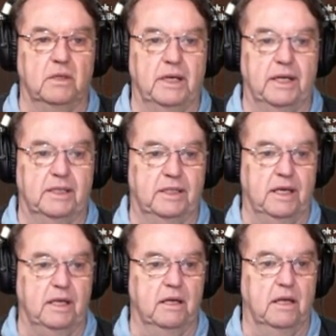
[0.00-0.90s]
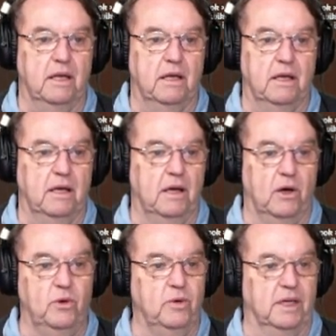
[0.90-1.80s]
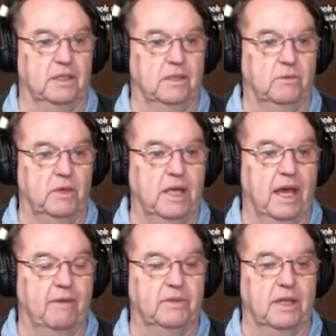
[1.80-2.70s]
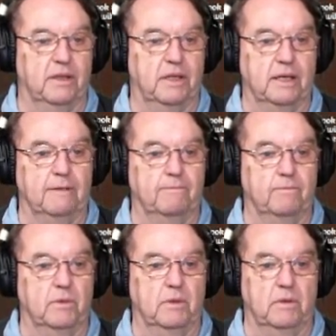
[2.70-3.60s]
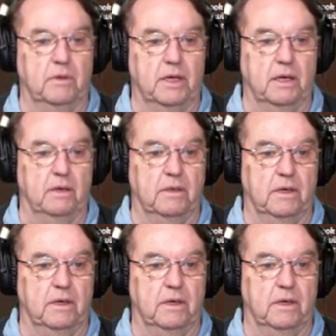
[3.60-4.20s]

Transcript: Let's see. Oh yes, we have something here.